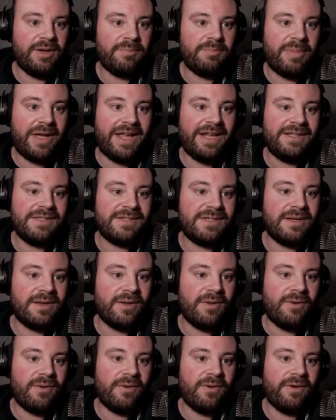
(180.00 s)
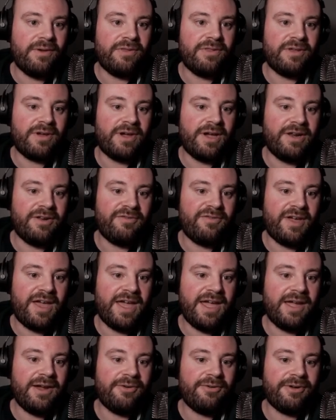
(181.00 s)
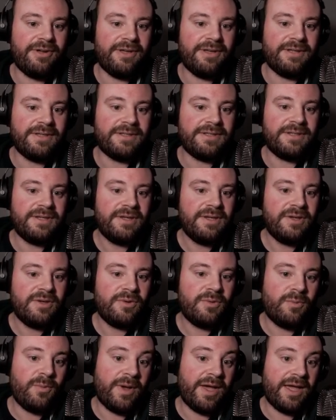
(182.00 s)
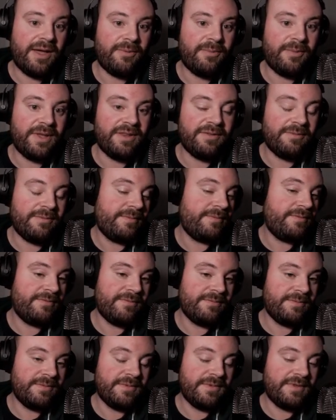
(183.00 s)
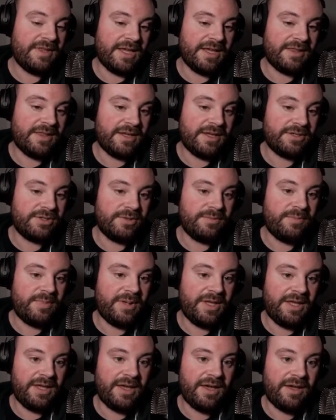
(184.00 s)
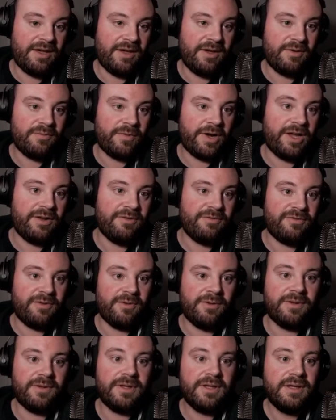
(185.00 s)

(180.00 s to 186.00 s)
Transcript: paint along the kind of areas where we think there should be rainfall.